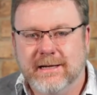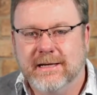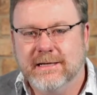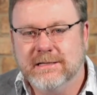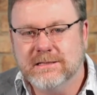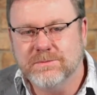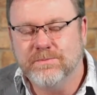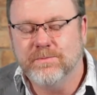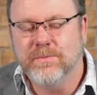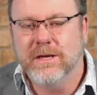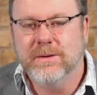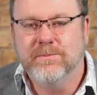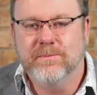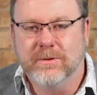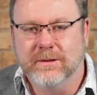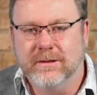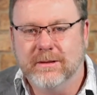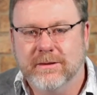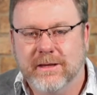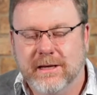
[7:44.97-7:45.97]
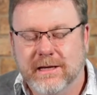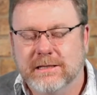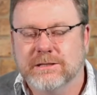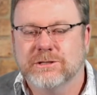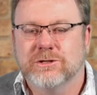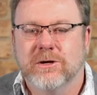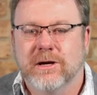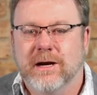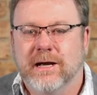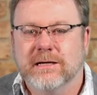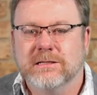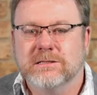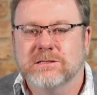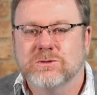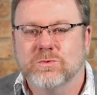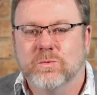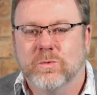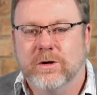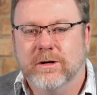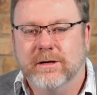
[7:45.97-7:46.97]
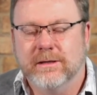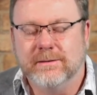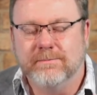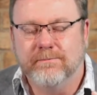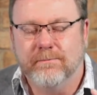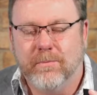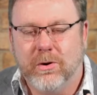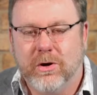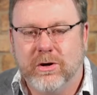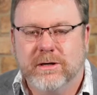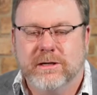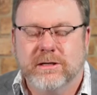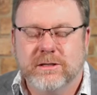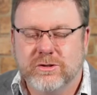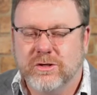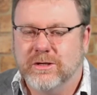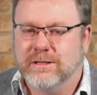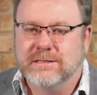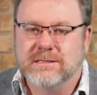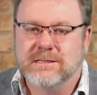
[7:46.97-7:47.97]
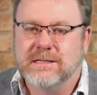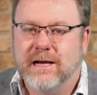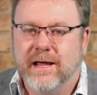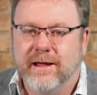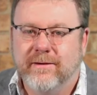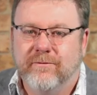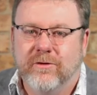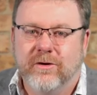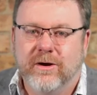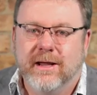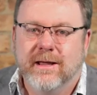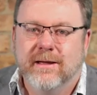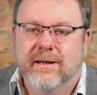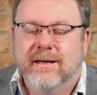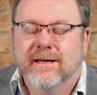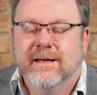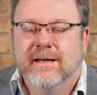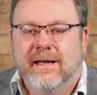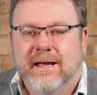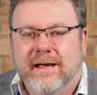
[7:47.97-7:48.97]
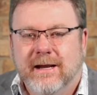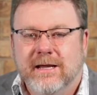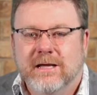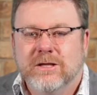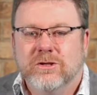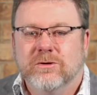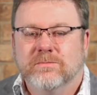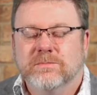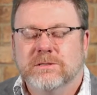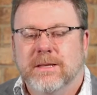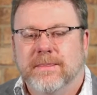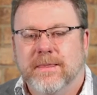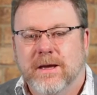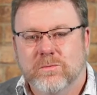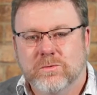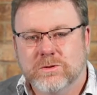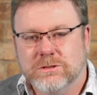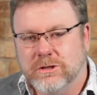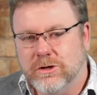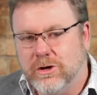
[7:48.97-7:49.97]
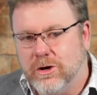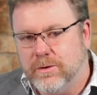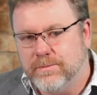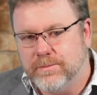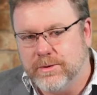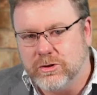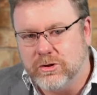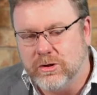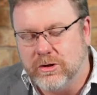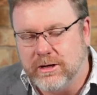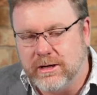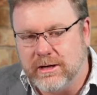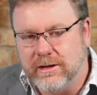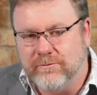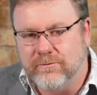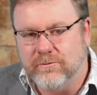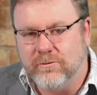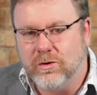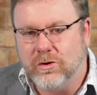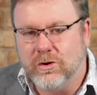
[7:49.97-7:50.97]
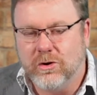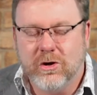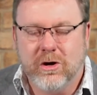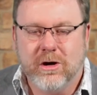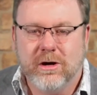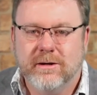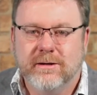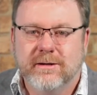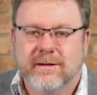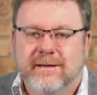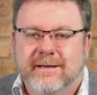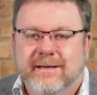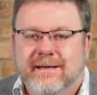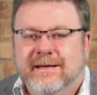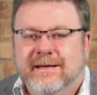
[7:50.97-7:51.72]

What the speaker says: His people, the Israelites, were in bondage and slavery in Egypt, and that was an opportunity for God